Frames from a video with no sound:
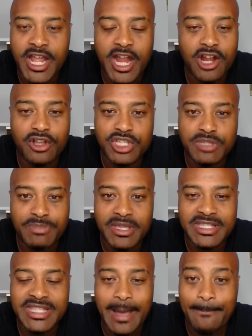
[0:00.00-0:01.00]
Errol
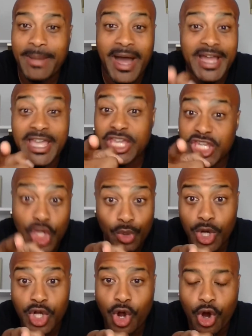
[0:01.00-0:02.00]
Spence not buying you
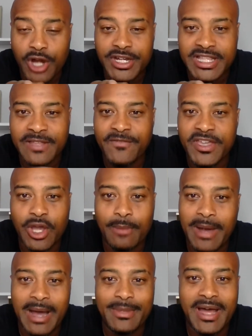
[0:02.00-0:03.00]
a car. Nothing for your
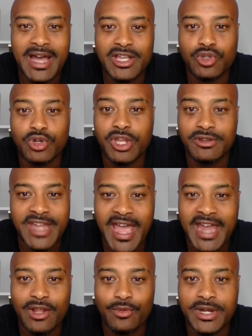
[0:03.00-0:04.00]
mama house or your
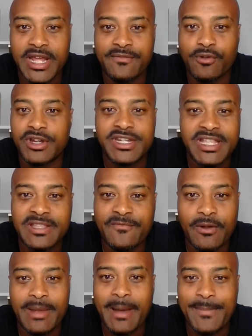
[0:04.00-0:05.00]
daddy or whatever. Or nothing
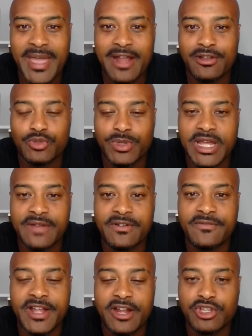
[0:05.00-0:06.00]
for my parents, whatever.
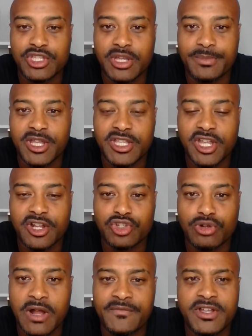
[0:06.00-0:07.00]
Terence
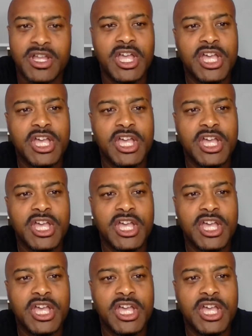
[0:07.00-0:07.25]
Crawford.